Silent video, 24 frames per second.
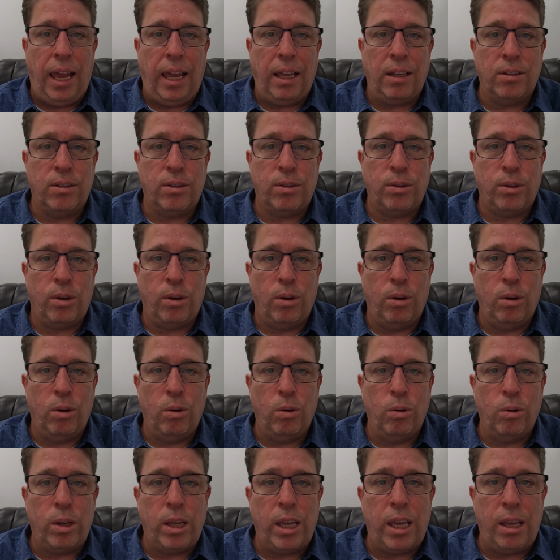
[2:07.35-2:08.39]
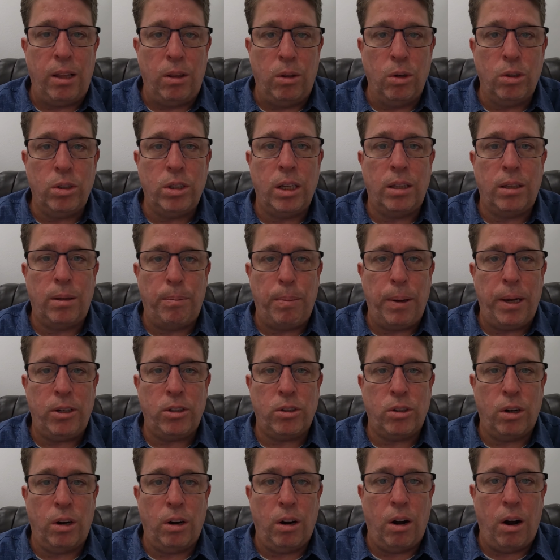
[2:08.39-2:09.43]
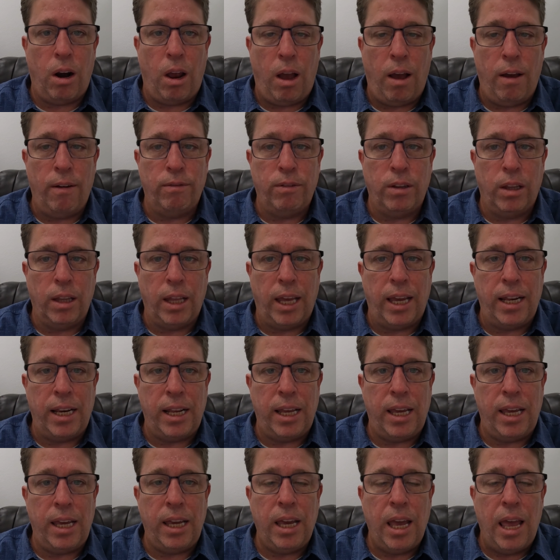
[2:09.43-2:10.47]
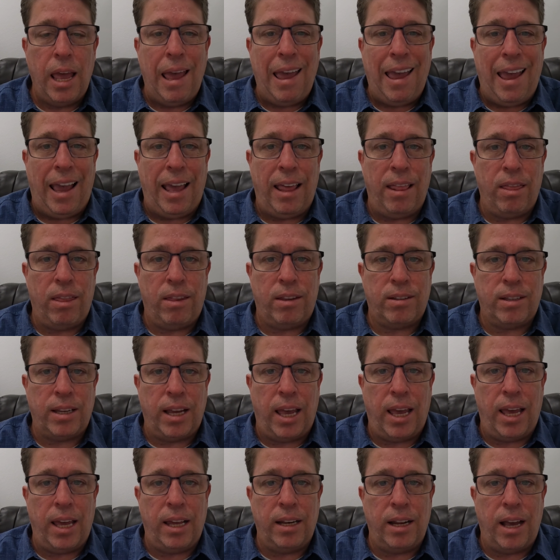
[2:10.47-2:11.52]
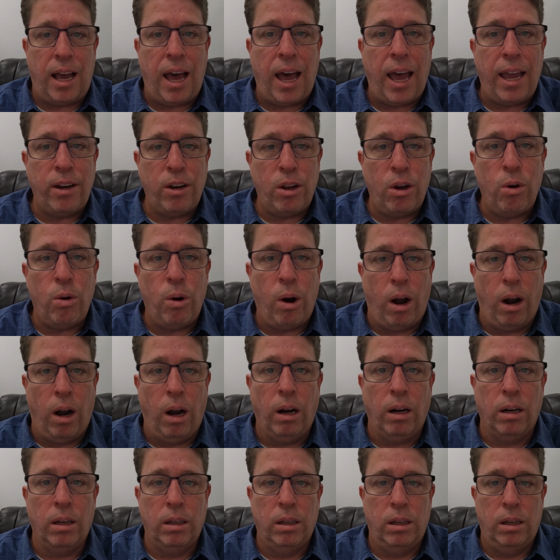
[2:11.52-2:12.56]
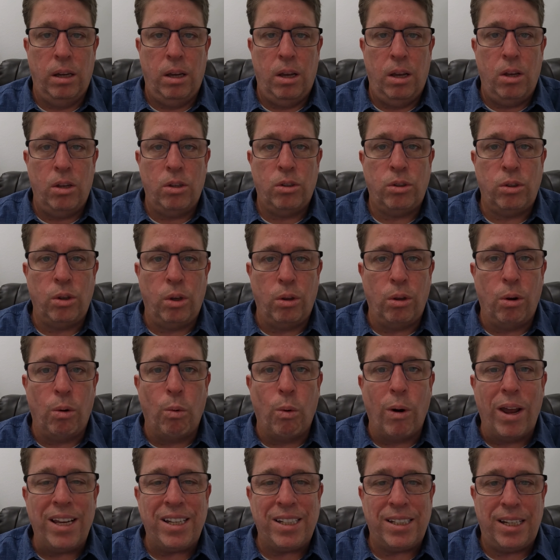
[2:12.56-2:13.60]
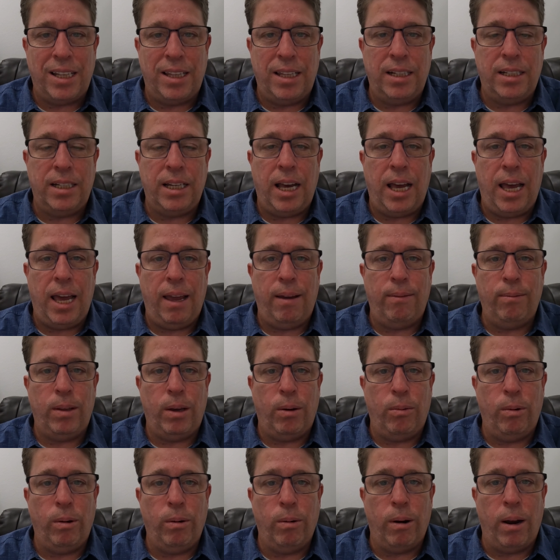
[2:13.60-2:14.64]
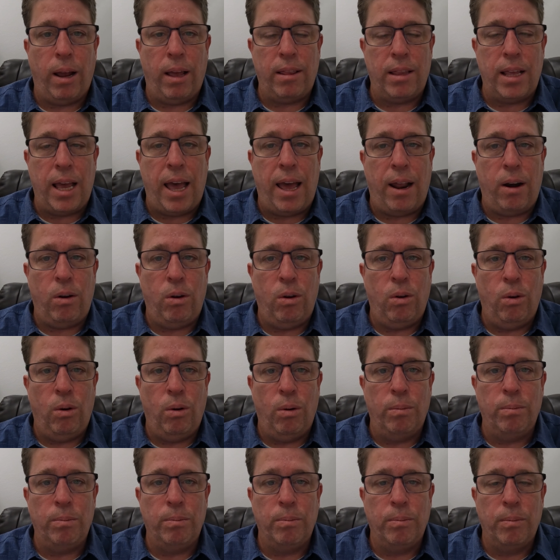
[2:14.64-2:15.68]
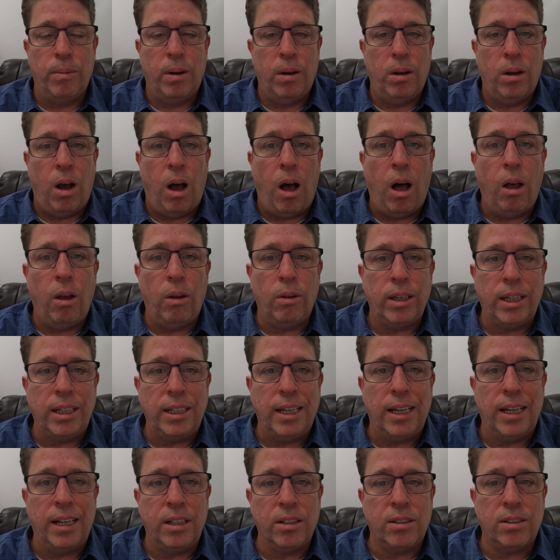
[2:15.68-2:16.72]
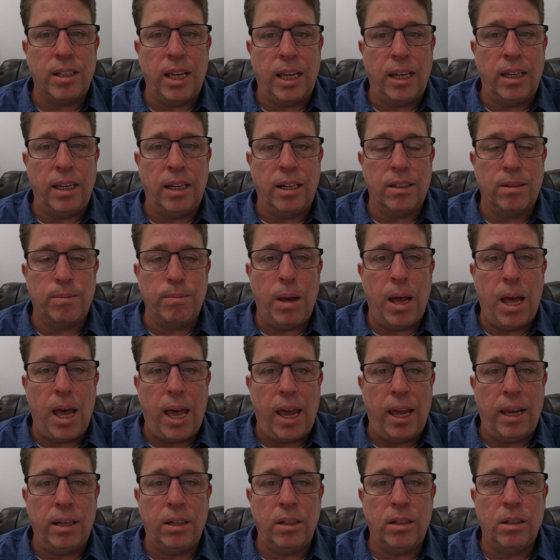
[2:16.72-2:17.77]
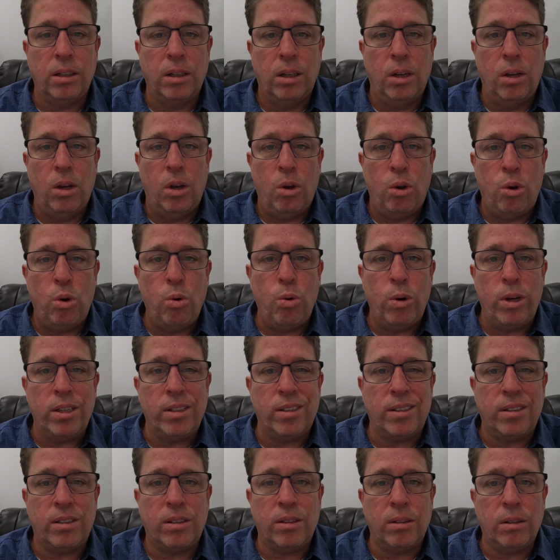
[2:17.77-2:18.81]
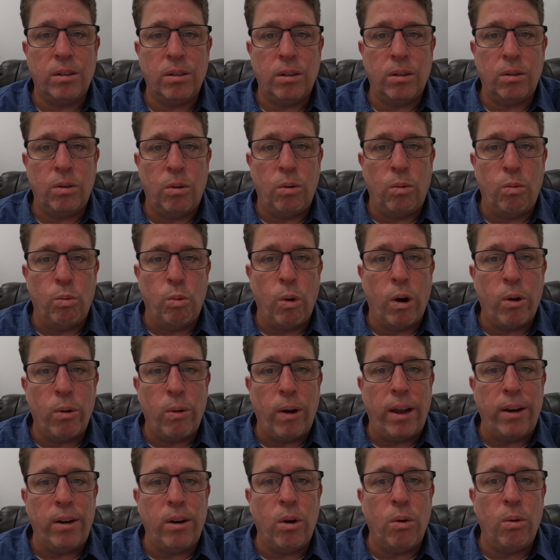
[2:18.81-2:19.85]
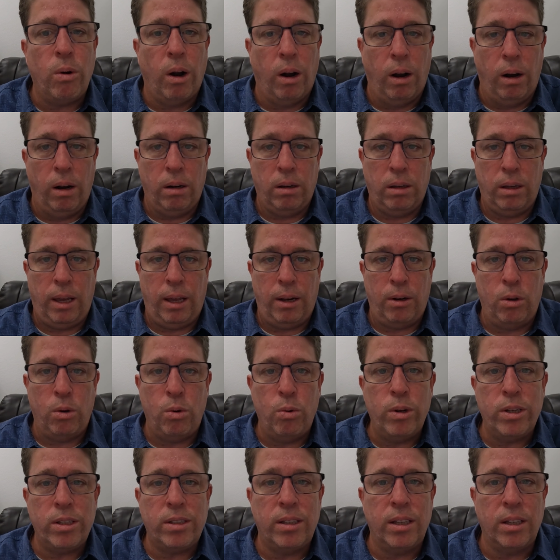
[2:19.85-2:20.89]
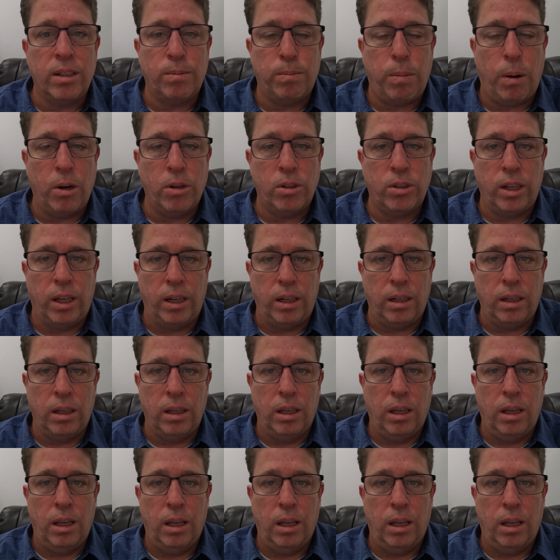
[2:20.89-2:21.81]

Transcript: And so he looked at the picture of the lady and said, I know her. So the rest of the time that we were at that home, all he did is think in his mind, who is, where do I know her? And who is this person?